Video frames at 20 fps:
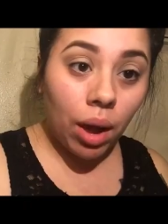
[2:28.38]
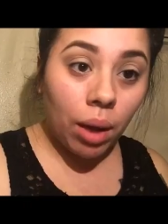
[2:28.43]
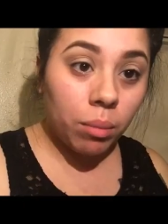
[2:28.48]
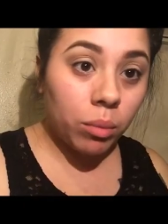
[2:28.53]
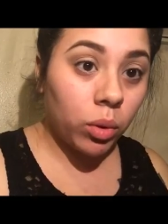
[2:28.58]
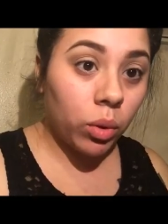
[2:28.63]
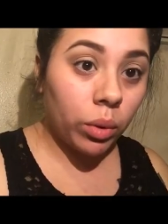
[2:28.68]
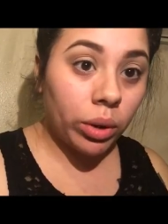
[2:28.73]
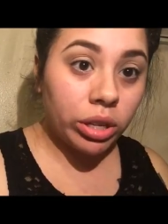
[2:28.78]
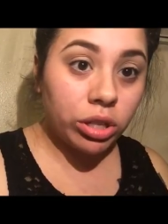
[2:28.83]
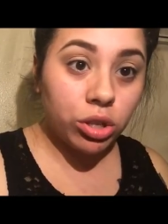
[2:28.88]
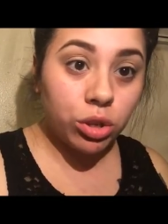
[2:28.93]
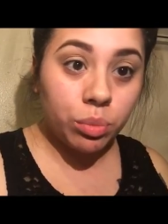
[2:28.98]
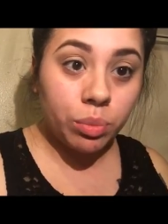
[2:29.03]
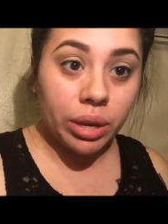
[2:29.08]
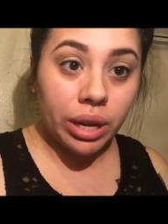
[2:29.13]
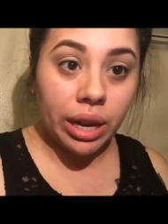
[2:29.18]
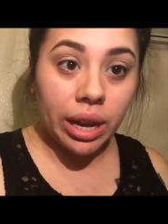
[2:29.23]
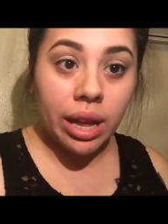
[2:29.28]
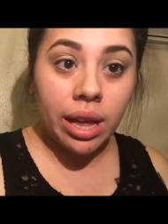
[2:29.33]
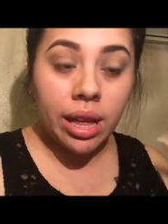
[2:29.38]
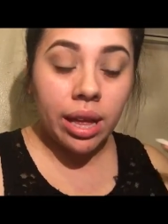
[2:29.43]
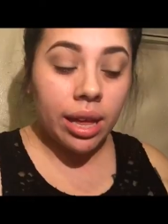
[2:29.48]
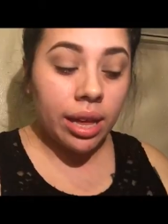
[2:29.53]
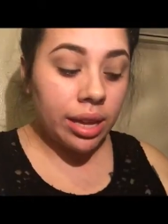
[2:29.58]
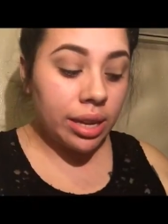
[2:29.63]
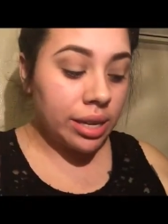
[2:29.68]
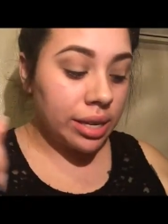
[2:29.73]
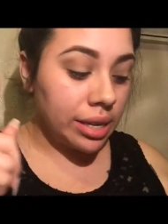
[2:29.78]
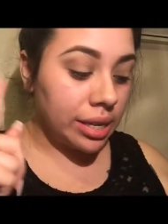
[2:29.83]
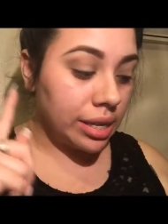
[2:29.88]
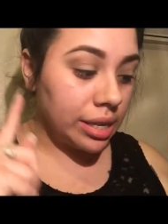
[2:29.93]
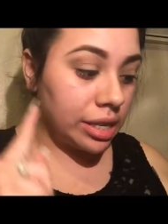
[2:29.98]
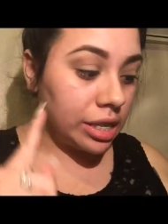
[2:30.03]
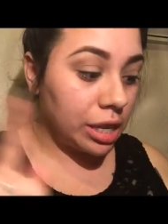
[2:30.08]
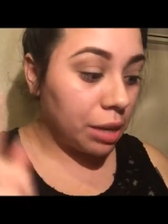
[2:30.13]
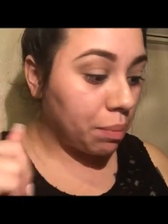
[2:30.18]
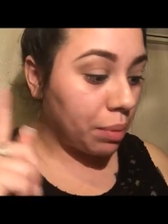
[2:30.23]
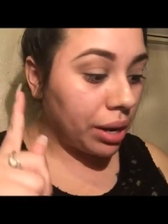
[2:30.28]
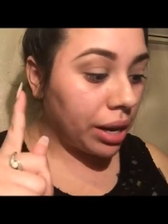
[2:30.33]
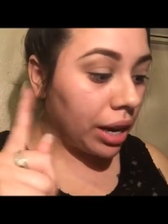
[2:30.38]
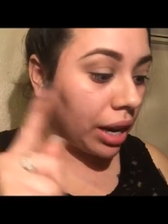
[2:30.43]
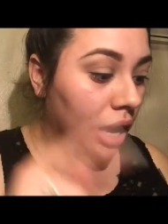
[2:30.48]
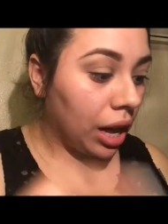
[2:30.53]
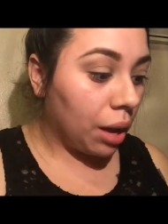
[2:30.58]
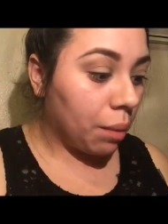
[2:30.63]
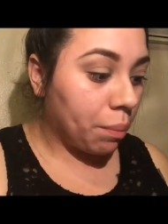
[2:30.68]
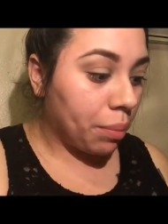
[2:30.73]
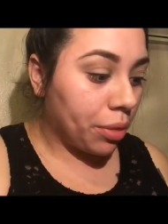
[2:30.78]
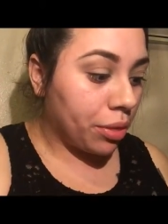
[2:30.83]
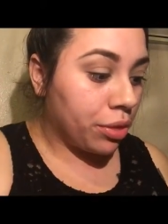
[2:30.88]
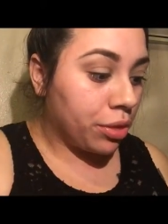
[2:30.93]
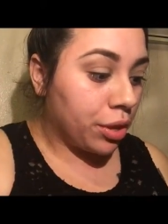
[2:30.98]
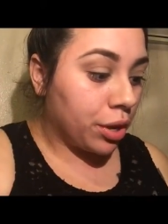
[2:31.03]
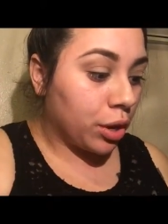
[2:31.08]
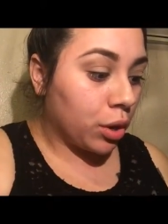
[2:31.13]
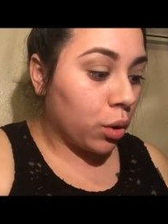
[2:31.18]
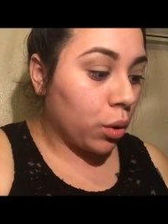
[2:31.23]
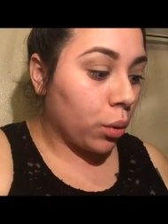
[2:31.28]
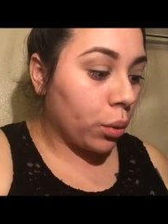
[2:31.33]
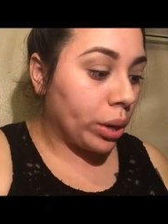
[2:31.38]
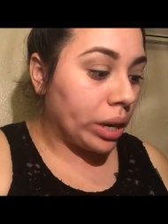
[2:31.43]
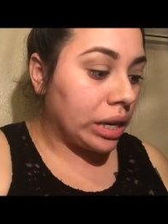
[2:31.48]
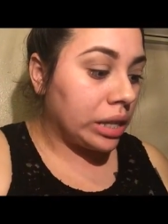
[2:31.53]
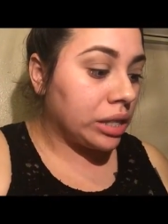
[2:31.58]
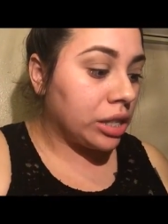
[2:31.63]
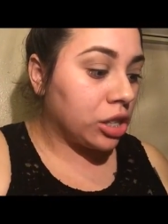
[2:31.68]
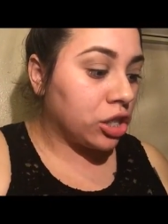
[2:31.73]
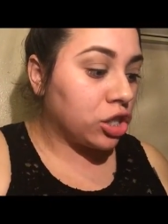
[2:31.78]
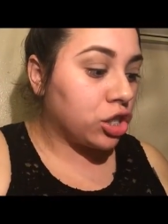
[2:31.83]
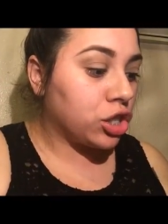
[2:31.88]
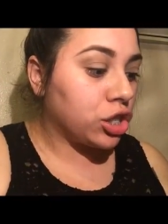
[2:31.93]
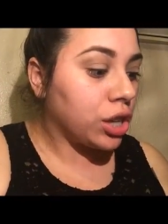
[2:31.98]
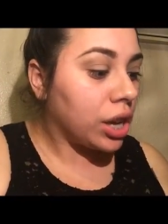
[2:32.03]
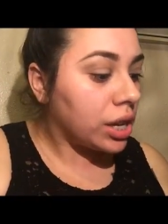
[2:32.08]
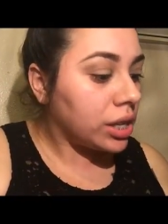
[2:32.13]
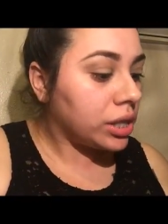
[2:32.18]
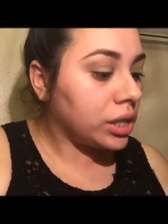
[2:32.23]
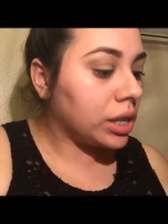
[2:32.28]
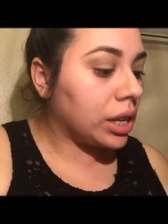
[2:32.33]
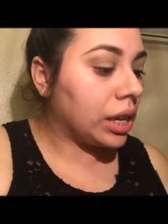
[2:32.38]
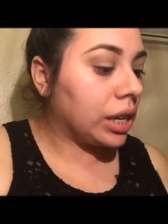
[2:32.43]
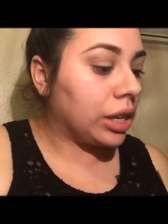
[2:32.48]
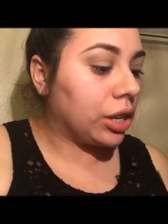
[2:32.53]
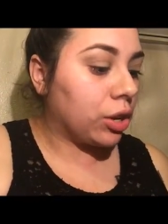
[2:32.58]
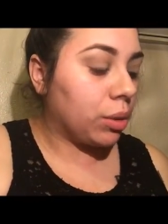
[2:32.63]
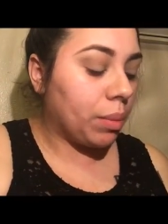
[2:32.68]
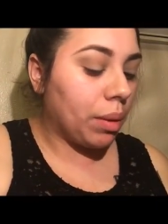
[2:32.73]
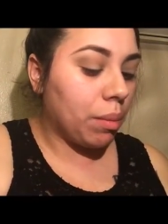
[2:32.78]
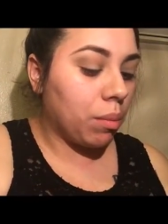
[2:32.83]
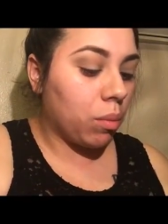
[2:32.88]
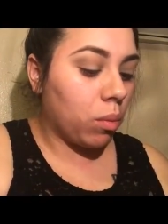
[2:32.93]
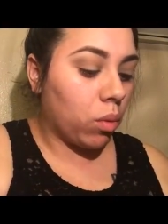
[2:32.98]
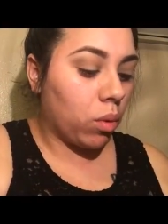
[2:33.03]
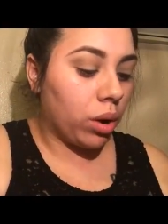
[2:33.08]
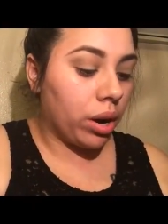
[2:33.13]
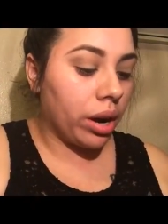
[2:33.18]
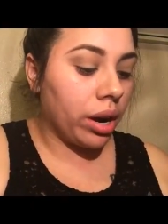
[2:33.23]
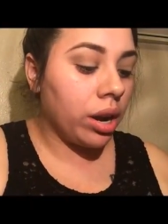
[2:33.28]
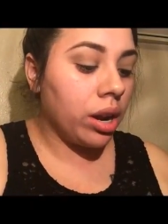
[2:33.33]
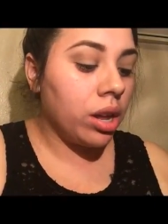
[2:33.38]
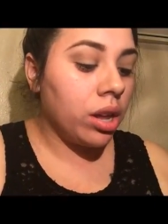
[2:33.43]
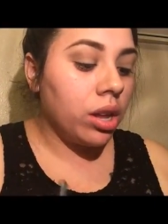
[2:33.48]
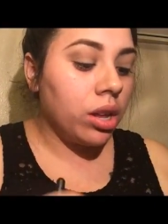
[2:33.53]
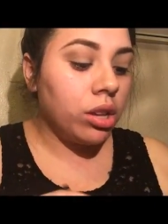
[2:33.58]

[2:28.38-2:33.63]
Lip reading: I'm going to be deepening up the crease just a little bit more.